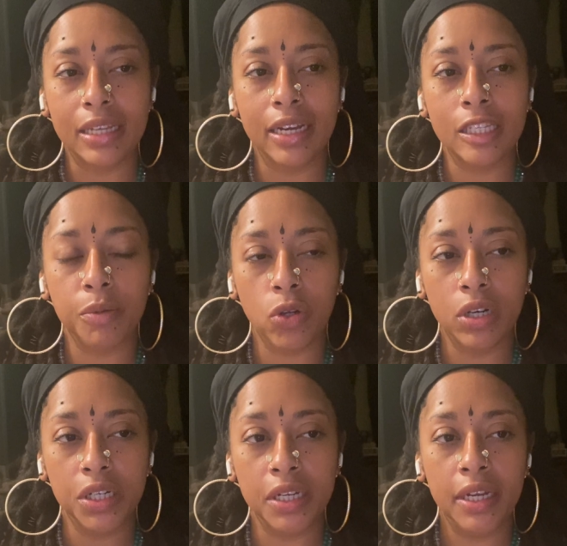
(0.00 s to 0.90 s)
I
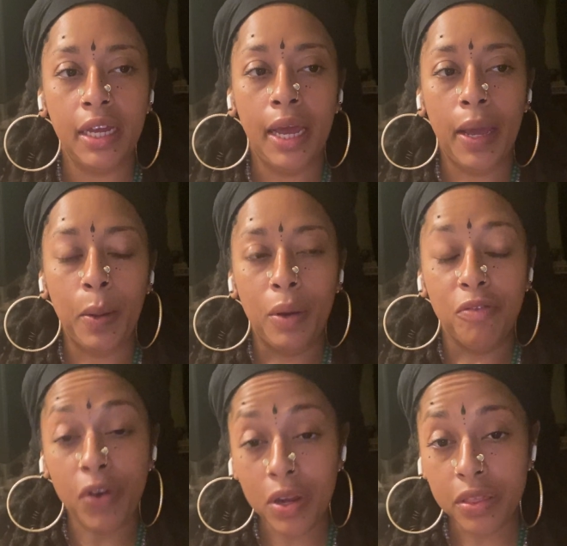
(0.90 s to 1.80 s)
explored
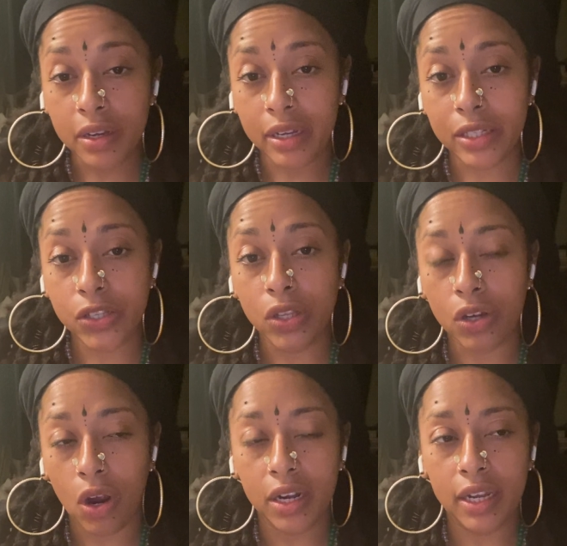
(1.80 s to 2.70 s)
further into the
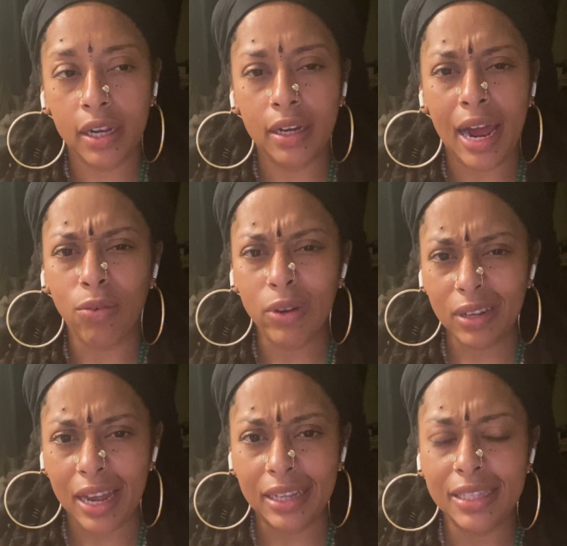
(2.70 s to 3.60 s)
garden, I
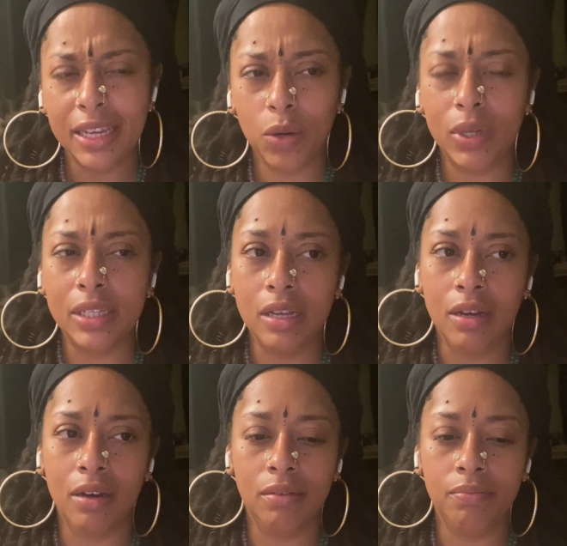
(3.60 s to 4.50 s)
realized there was
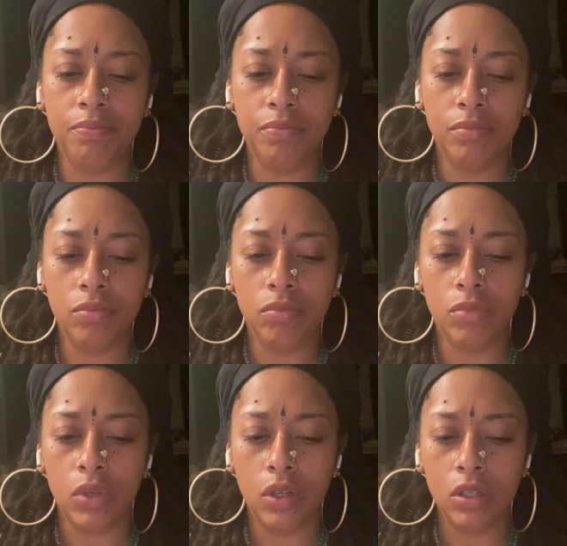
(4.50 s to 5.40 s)

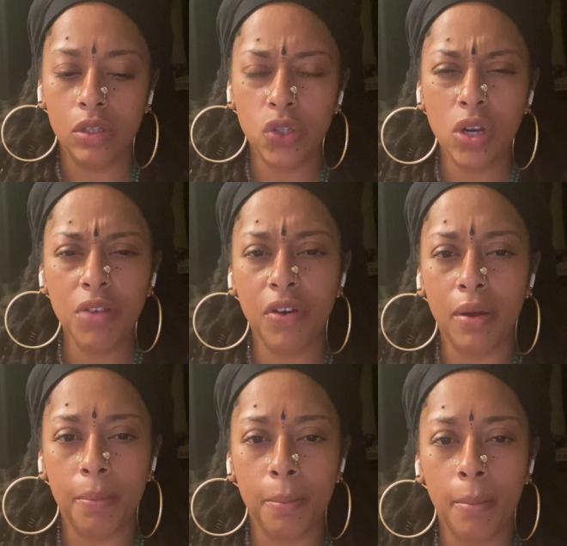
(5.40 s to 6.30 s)
sort of
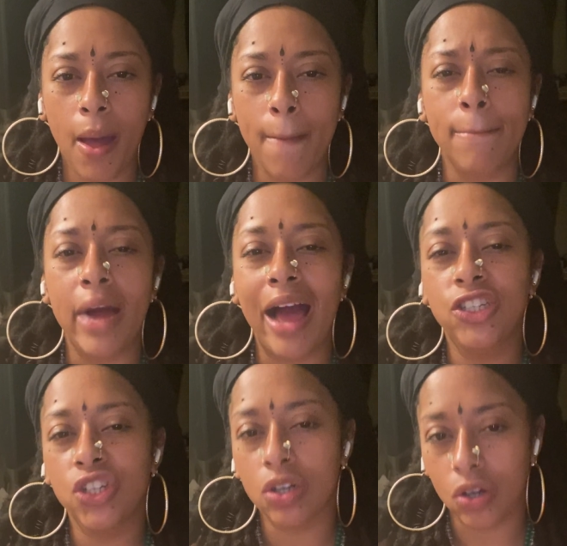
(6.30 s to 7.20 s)
a
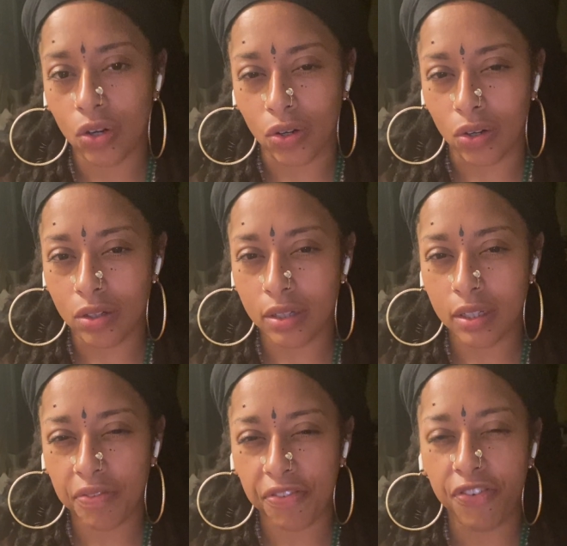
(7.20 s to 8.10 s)
magical
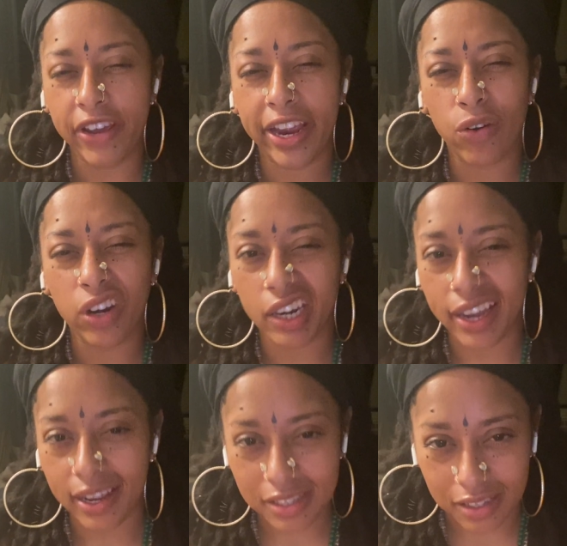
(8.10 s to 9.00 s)
fairy
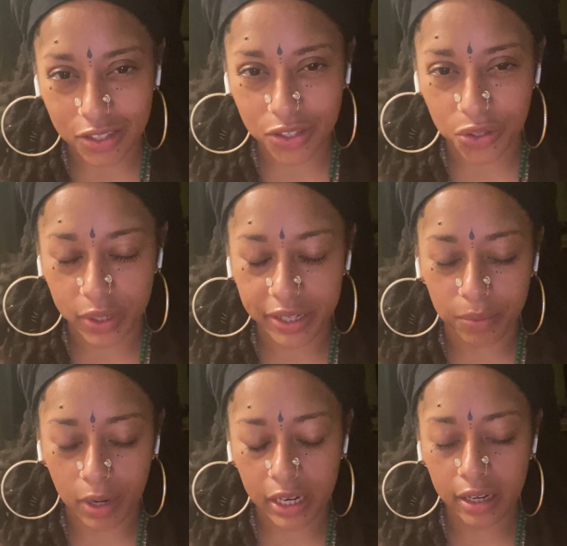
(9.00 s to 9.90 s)
essence to it,
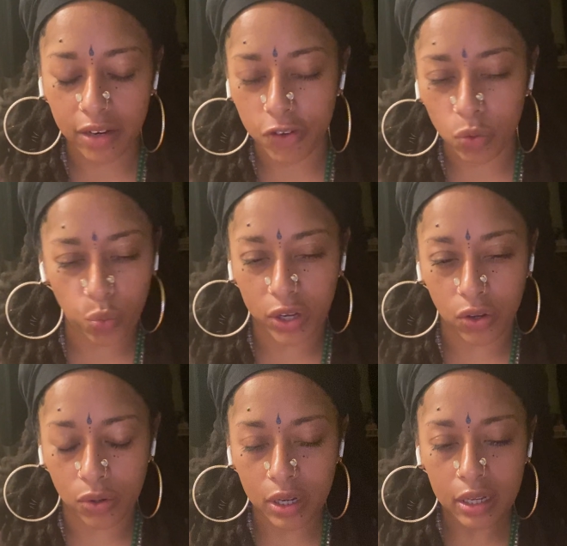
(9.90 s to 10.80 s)
right, if you will.